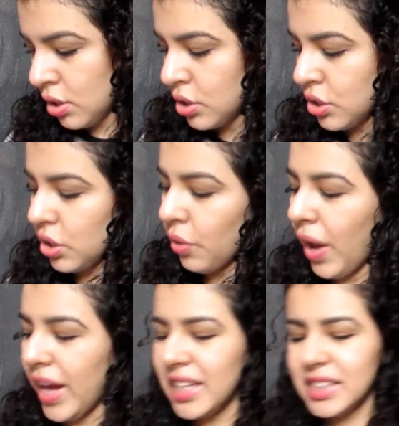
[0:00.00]
So
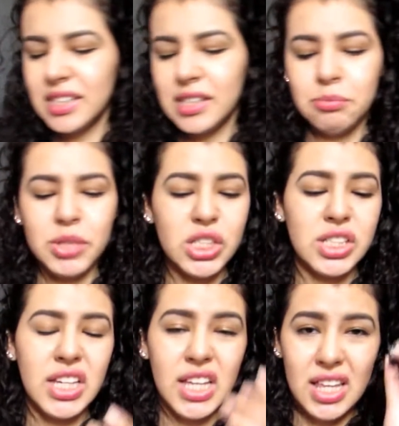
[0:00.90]
I ended up
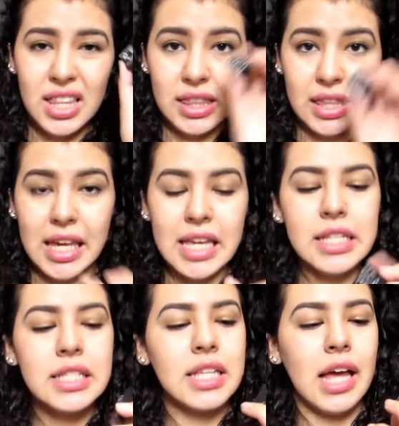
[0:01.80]
using
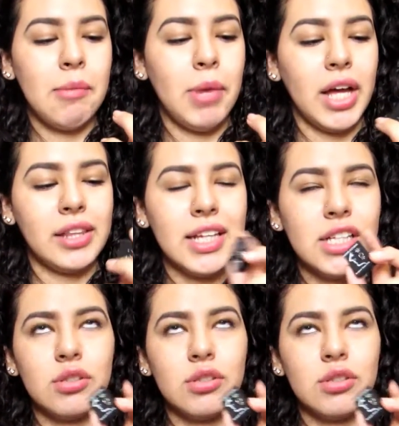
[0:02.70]
these. I bought these